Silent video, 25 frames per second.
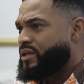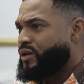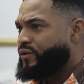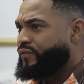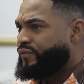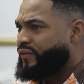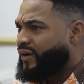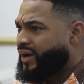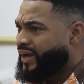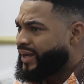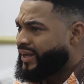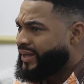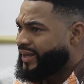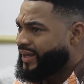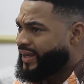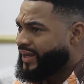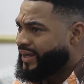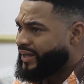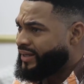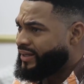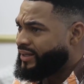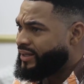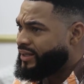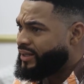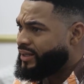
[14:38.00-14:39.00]
Silver
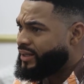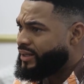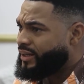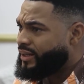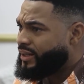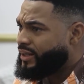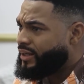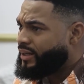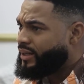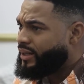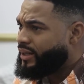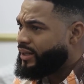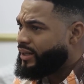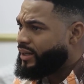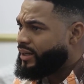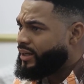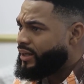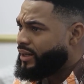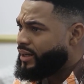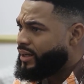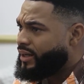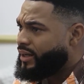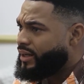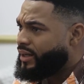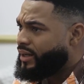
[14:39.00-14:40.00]
again?
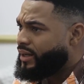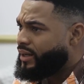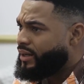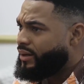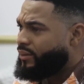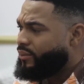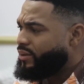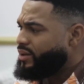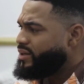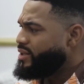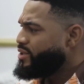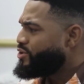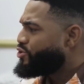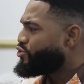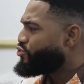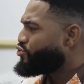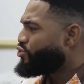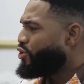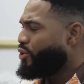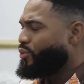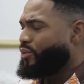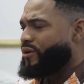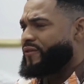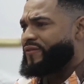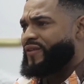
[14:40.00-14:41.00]
What is
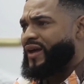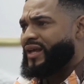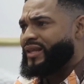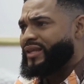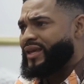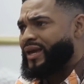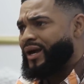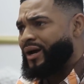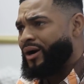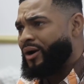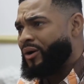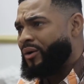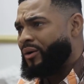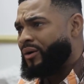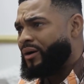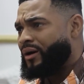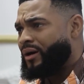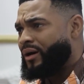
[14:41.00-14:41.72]
wrong with that girl?